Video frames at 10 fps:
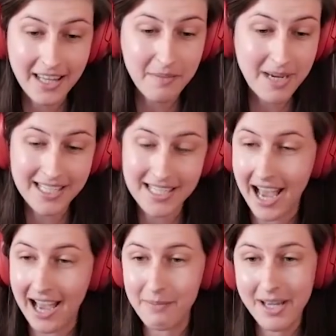in the
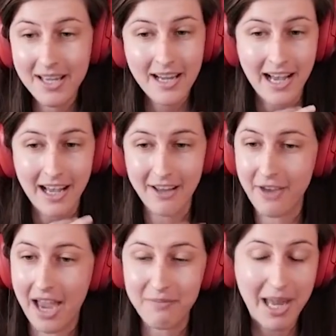meantime, uh,
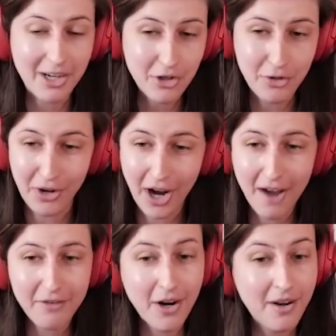I've managed to
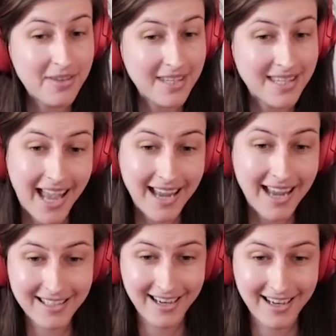recover the
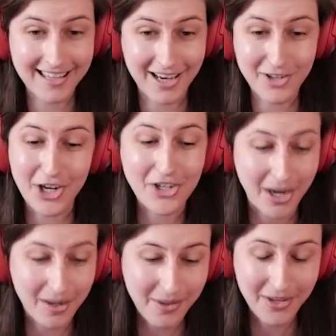site, as I just
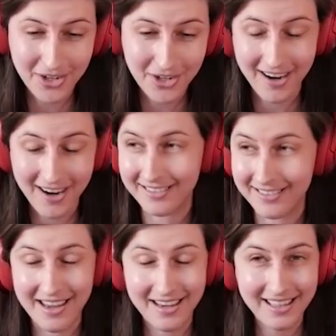shared with you, Jared.
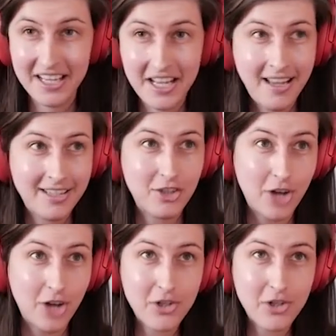Like,
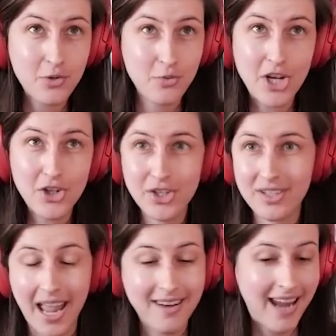just
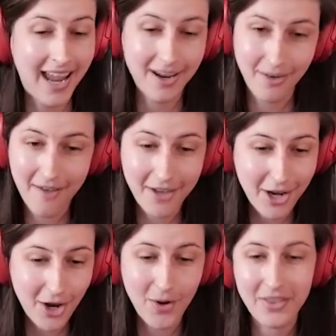reached 10k
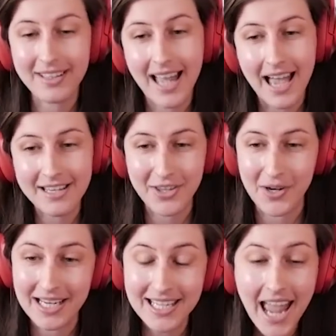revenue in the last
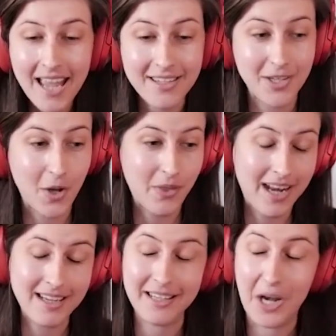30 days, so that
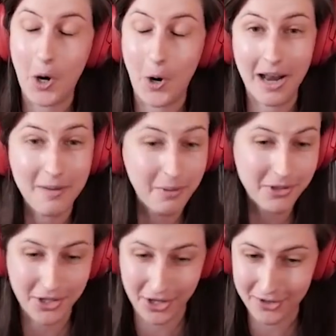is an incredible
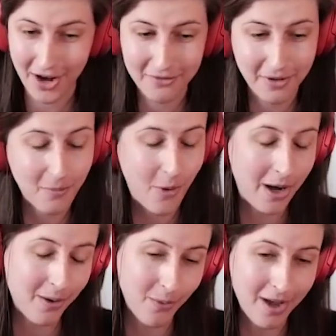turnaround from
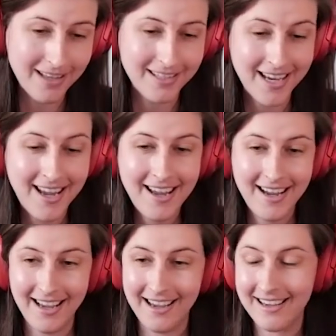where it was,
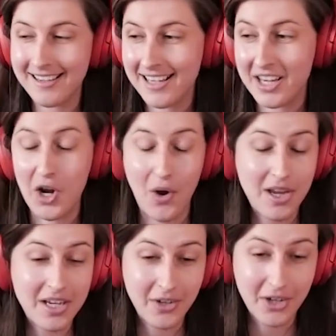uh, you know, a
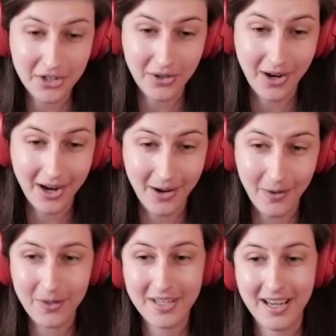year or two
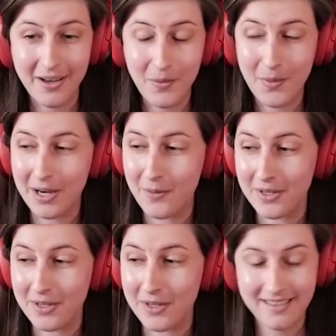ago uh, when it
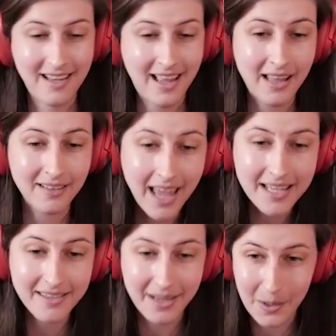was
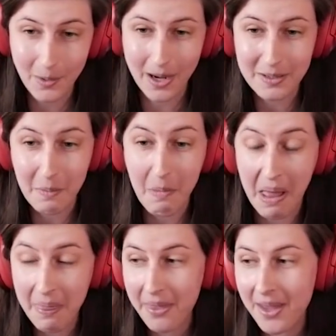less than a grand a
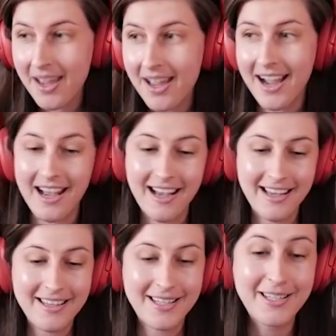month.
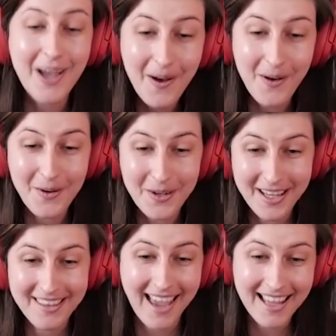Uh,
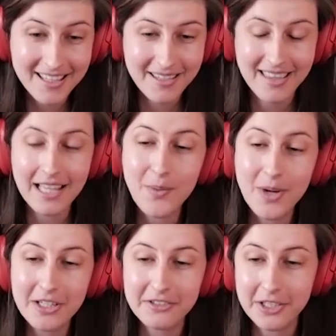so that's that's
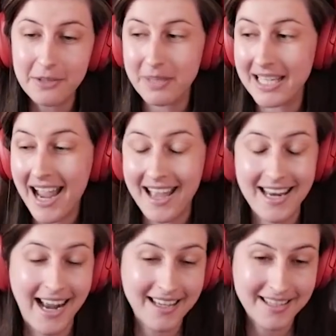wonderful. But yeah,
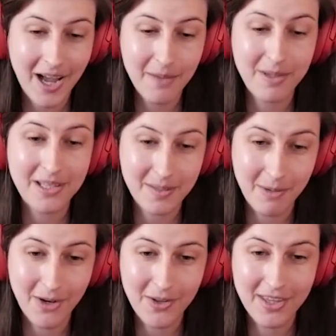it has not been
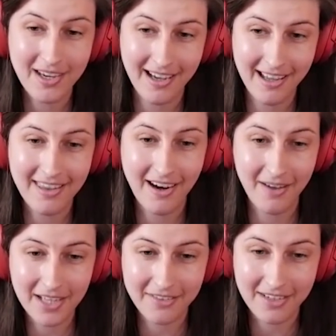smooth. Uh, there
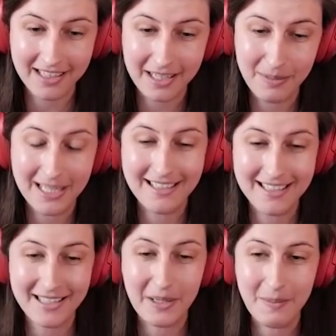have definitely been
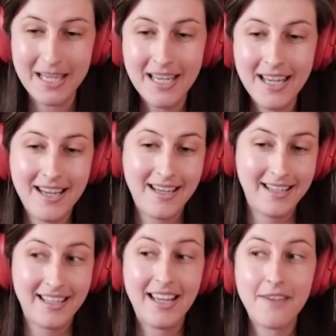some
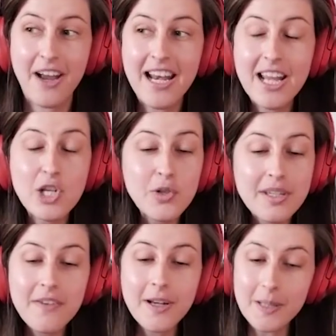financial
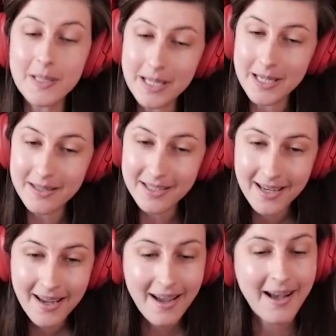difficulties,
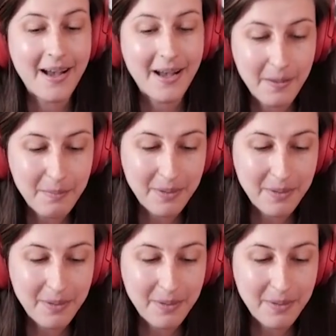um,